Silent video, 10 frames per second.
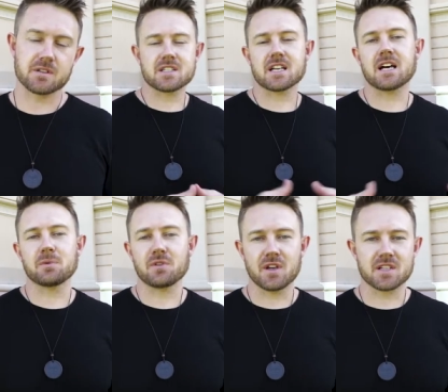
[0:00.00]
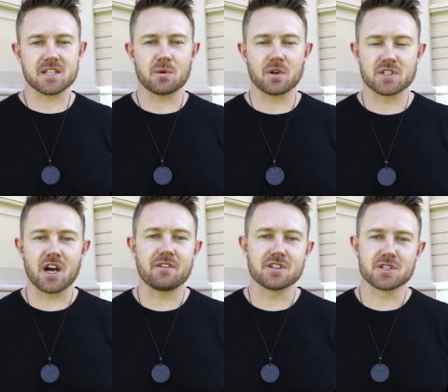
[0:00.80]
There's a couple of things that I want to
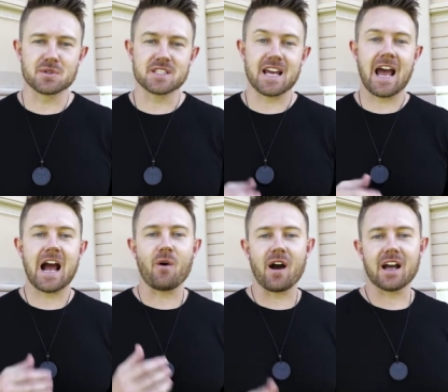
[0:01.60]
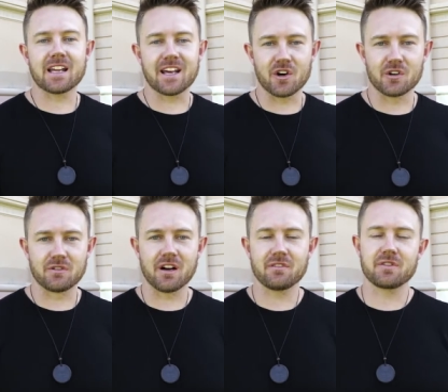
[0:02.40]
dive into as to how I get
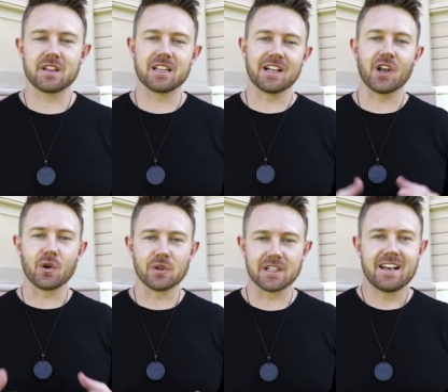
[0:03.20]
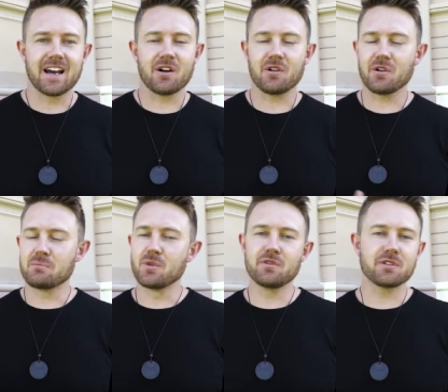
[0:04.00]
over feeling lonely. Now,
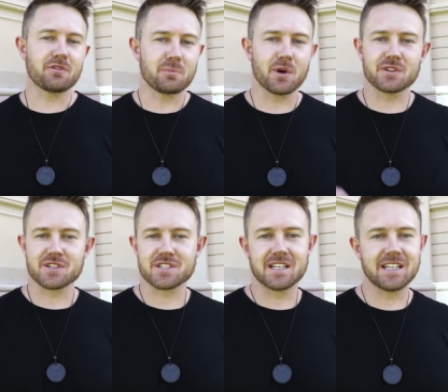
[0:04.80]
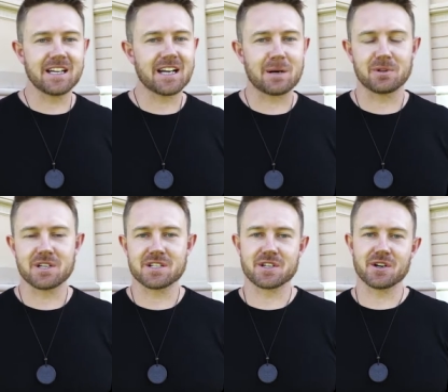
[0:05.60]
moving from Perth to Sydney a couple of
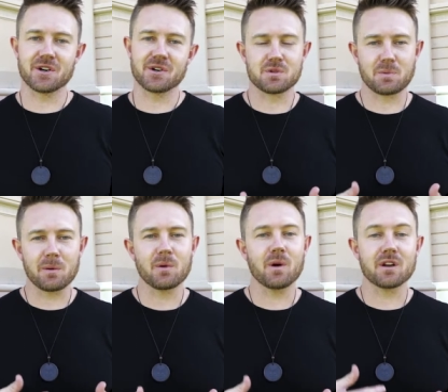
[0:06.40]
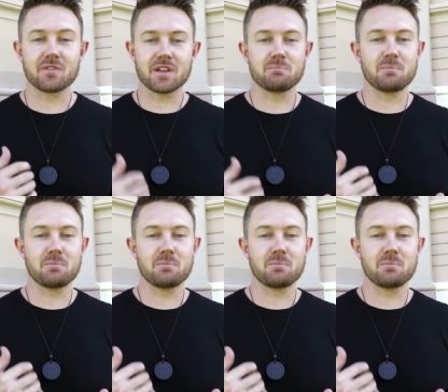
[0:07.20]
years ago was probably one of the